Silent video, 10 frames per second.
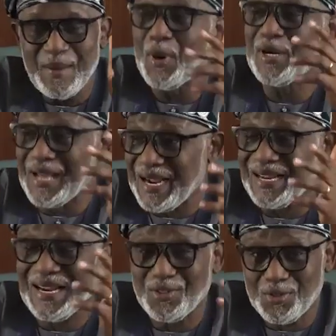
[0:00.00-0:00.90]
But I
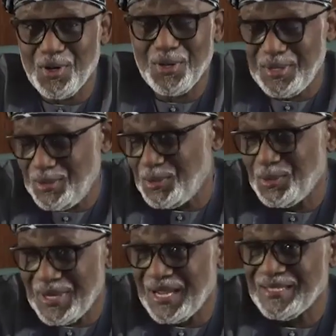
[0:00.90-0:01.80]
can assure
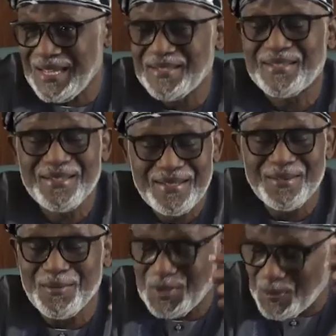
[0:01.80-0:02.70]
you that yes,
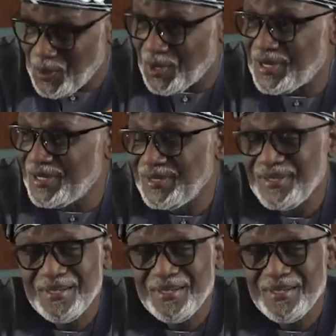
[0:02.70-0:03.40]
we spoke,